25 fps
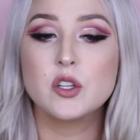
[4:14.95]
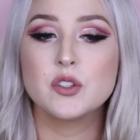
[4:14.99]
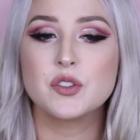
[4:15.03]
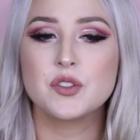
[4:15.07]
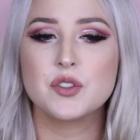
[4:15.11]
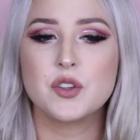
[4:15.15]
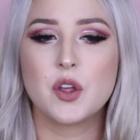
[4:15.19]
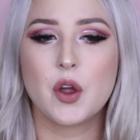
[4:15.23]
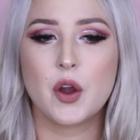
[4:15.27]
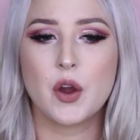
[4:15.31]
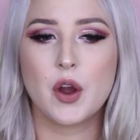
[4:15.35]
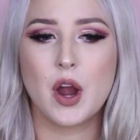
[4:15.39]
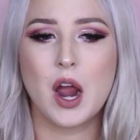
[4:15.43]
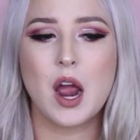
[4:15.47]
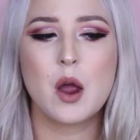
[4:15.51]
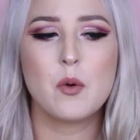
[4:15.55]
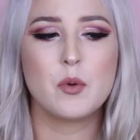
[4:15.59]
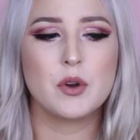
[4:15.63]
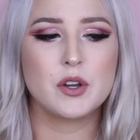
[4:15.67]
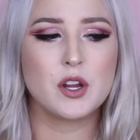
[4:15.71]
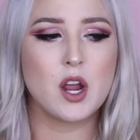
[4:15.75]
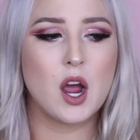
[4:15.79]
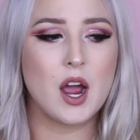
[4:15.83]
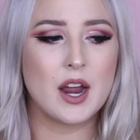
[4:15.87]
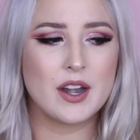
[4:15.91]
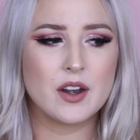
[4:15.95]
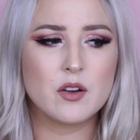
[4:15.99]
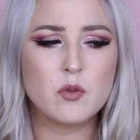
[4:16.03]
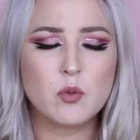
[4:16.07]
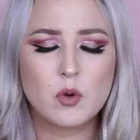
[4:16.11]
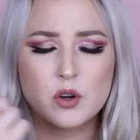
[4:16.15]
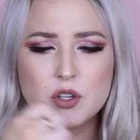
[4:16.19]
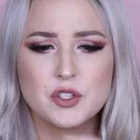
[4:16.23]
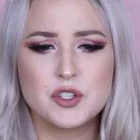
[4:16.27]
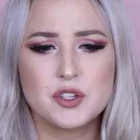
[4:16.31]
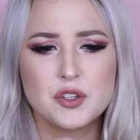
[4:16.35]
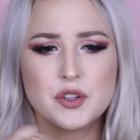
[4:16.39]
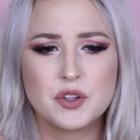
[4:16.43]
so I would kind of
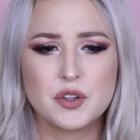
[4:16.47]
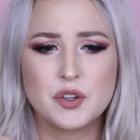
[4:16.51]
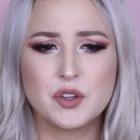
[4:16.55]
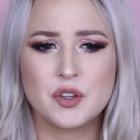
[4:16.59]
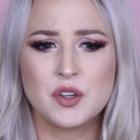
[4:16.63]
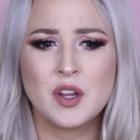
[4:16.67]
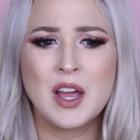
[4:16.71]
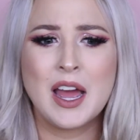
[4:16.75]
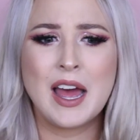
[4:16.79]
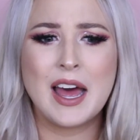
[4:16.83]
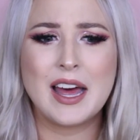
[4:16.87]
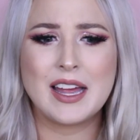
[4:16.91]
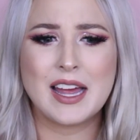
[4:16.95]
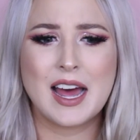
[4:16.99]
want to,